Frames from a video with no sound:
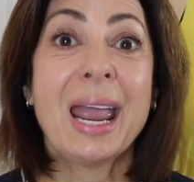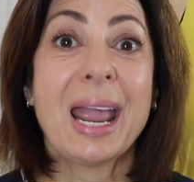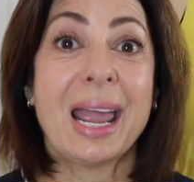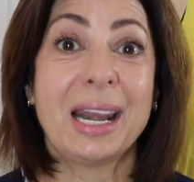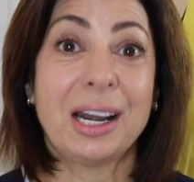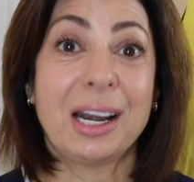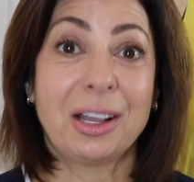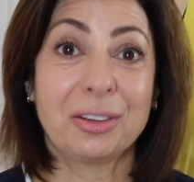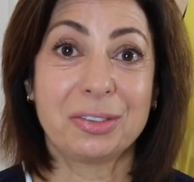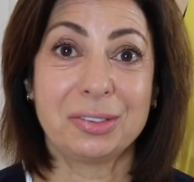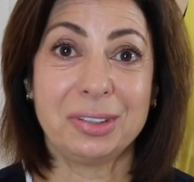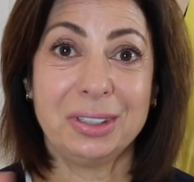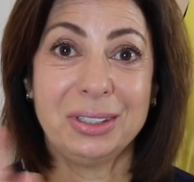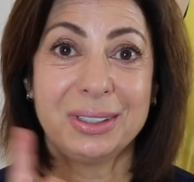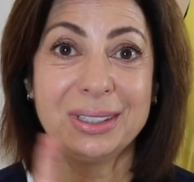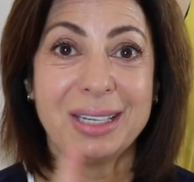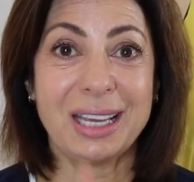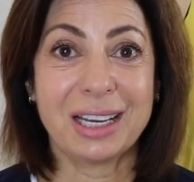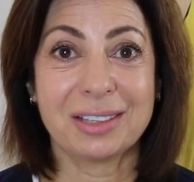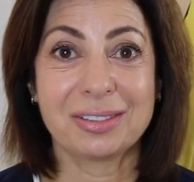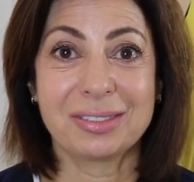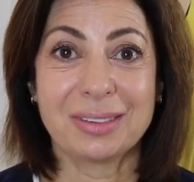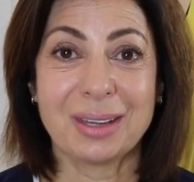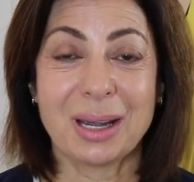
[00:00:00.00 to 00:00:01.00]
And I'll see you
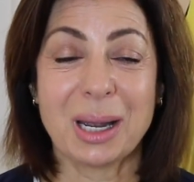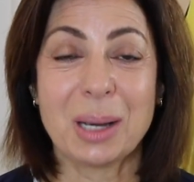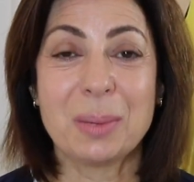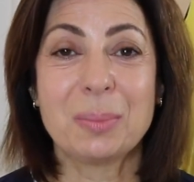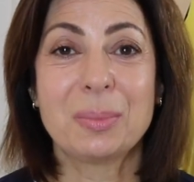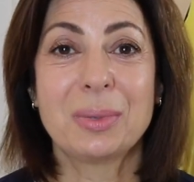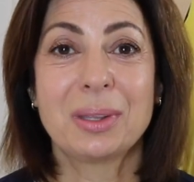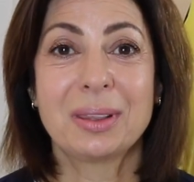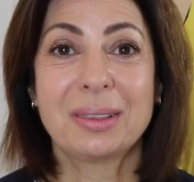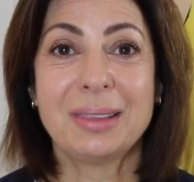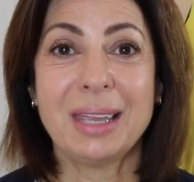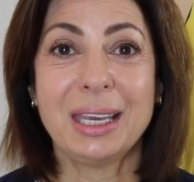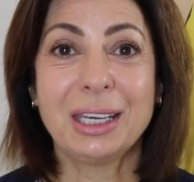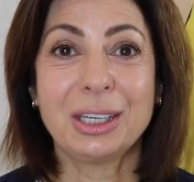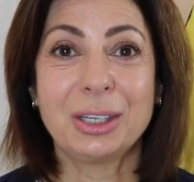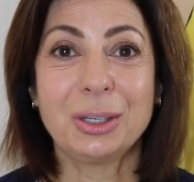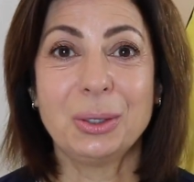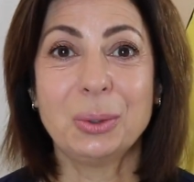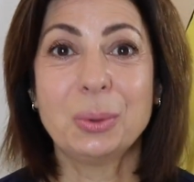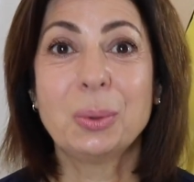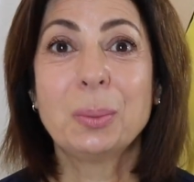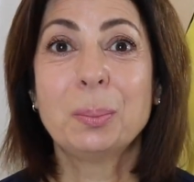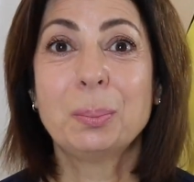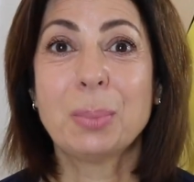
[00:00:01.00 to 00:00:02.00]
next time. Thank
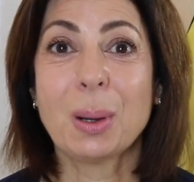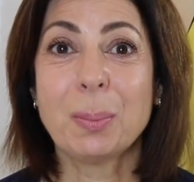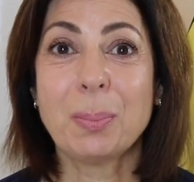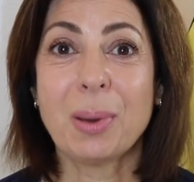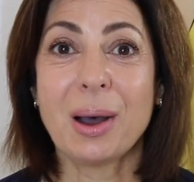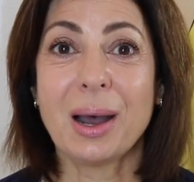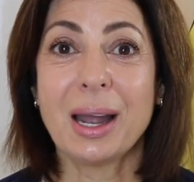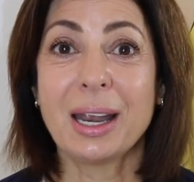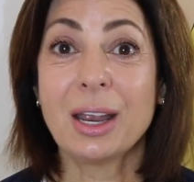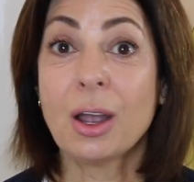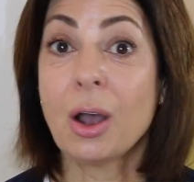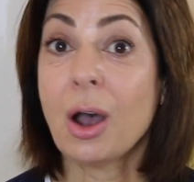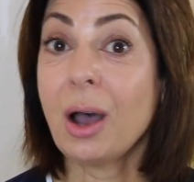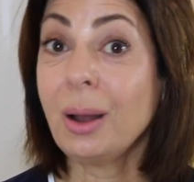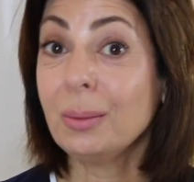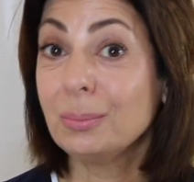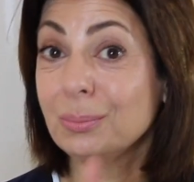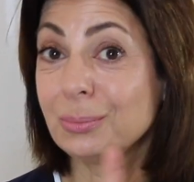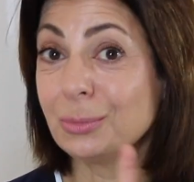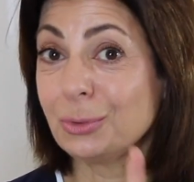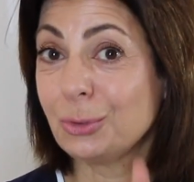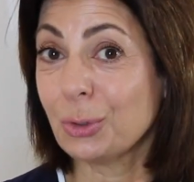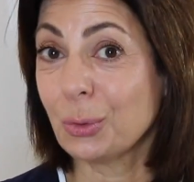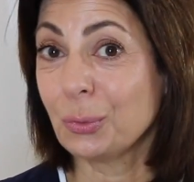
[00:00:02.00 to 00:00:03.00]
you. Bye-bye.
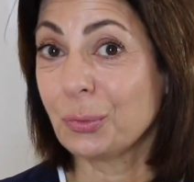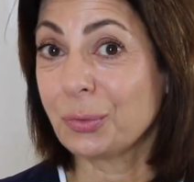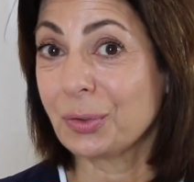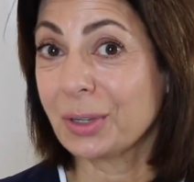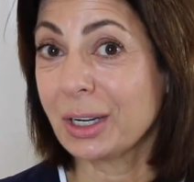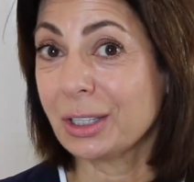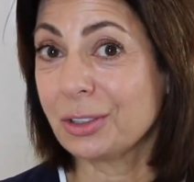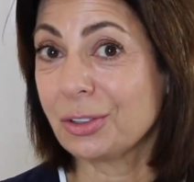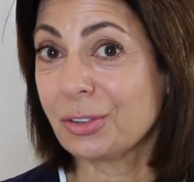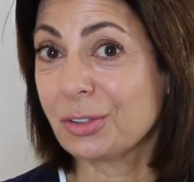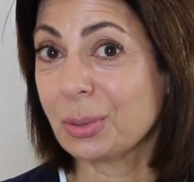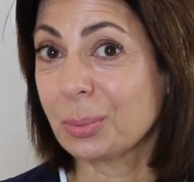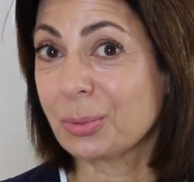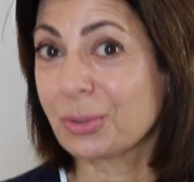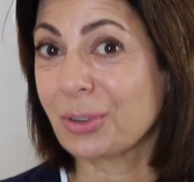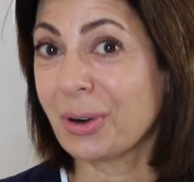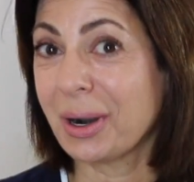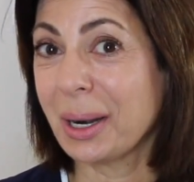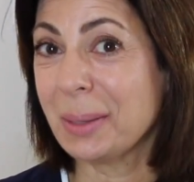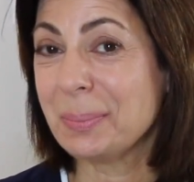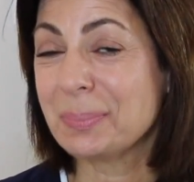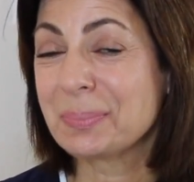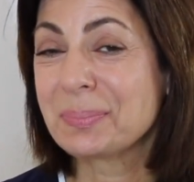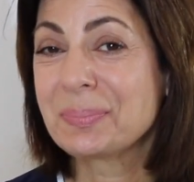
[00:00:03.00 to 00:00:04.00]
Oh, don't forget to
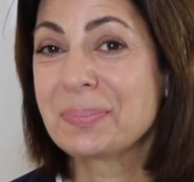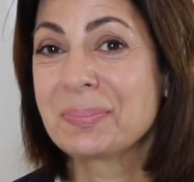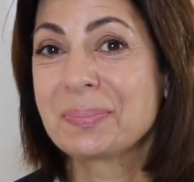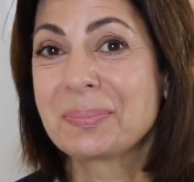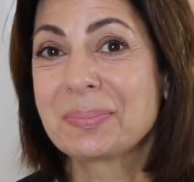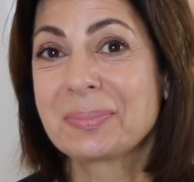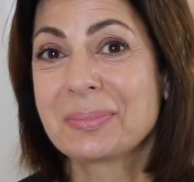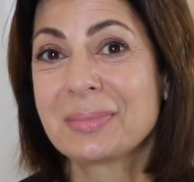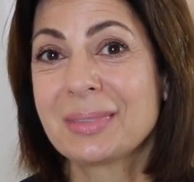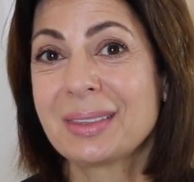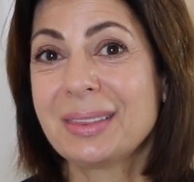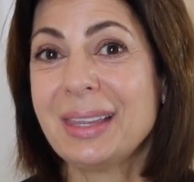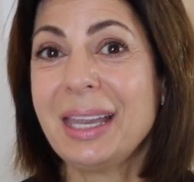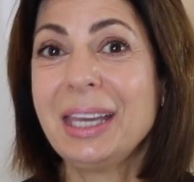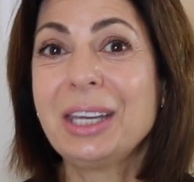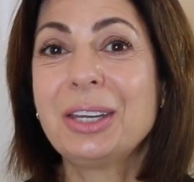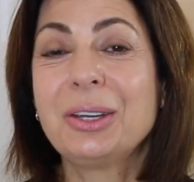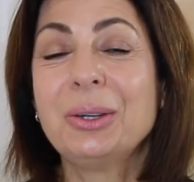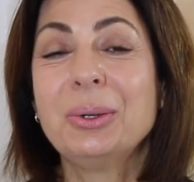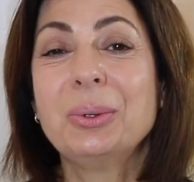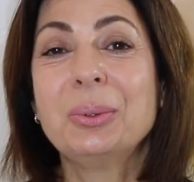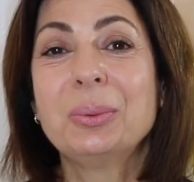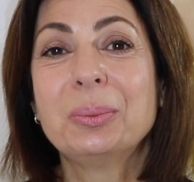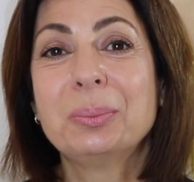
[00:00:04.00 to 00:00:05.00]
subscribe.
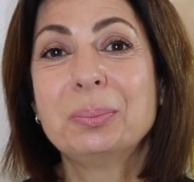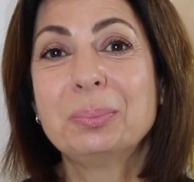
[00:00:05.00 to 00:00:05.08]
Thank you.